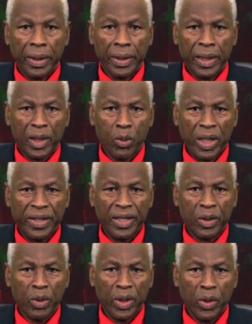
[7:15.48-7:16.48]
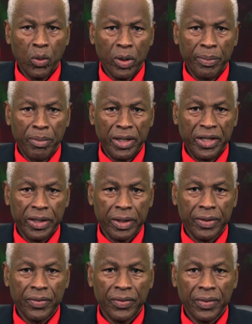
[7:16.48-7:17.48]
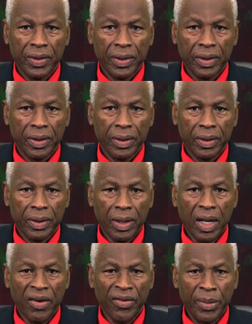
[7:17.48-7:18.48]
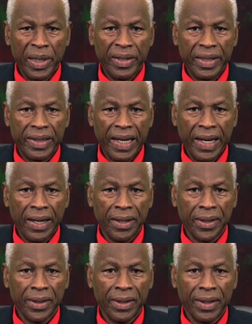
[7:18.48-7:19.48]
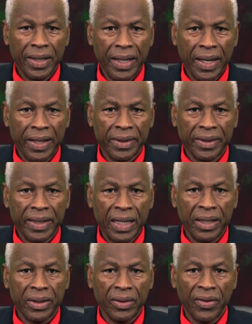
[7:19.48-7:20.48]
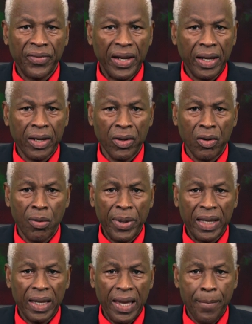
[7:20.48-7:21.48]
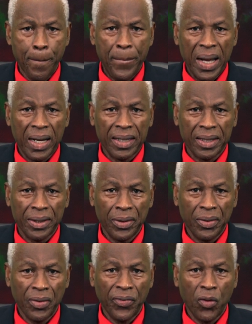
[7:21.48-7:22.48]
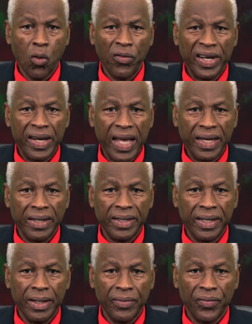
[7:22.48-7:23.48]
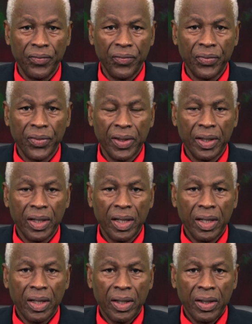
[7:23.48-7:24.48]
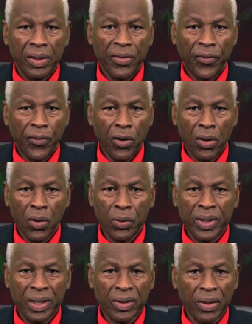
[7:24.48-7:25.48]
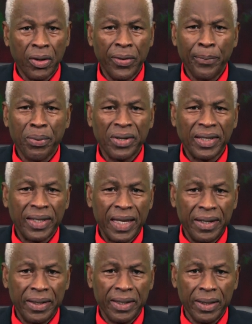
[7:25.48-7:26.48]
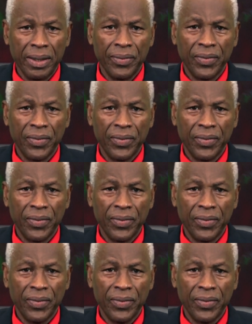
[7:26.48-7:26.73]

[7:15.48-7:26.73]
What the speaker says: In the 2021 budget, government detailed the extent of the economic impact of COVID-19. The fallout is unprecedented,